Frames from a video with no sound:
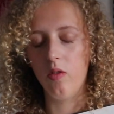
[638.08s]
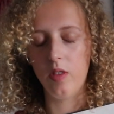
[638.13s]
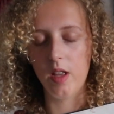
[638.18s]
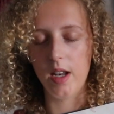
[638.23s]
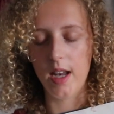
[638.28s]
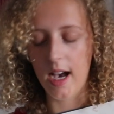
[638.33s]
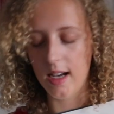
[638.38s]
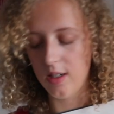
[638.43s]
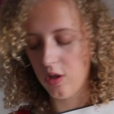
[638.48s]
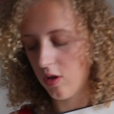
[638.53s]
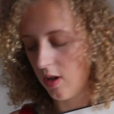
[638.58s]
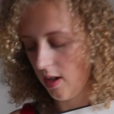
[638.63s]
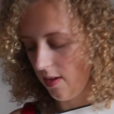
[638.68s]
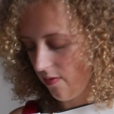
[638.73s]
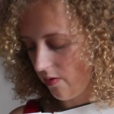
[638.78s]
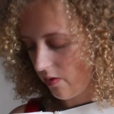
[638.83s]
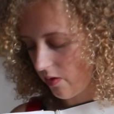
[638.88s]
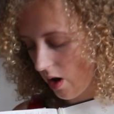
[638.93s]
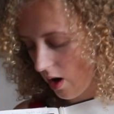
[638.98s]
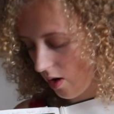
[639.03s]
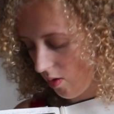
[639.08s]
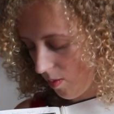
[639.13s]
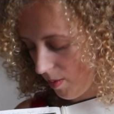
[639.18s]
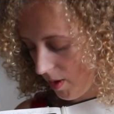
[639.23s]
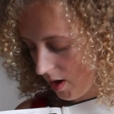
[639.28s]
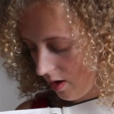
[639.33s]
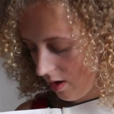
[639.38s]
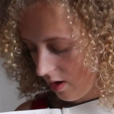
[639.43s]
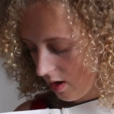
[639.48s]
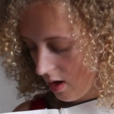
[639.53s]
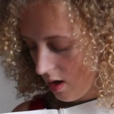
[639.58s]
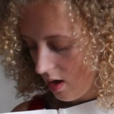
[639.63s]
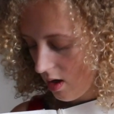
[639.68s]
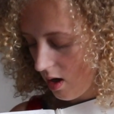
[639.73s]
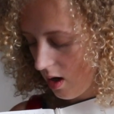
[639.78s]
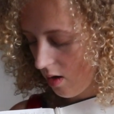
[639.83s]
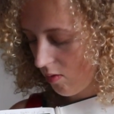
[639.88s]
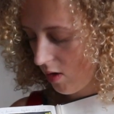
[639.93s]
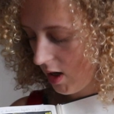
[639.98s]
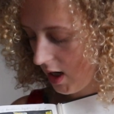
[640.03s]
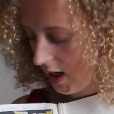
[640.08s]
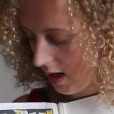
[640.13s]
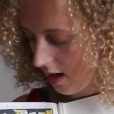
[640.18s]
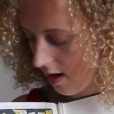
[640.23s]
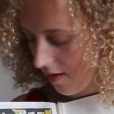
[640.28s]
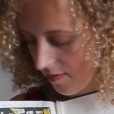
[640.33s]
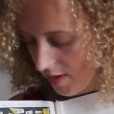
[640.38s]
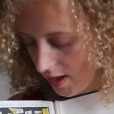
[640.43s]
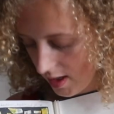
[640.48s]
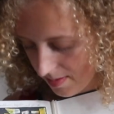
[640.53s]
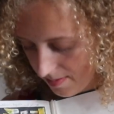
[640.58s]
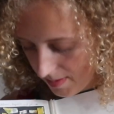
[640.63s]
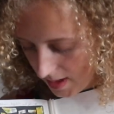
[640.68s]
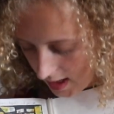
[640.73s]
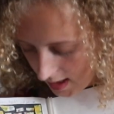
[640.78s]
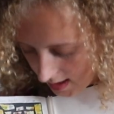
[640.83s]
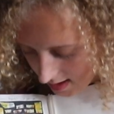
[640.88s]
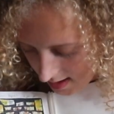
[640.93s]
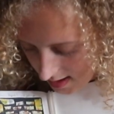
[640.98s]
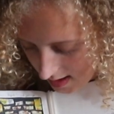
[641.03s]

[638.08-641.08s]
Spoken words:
the natural environment. I really love this piece.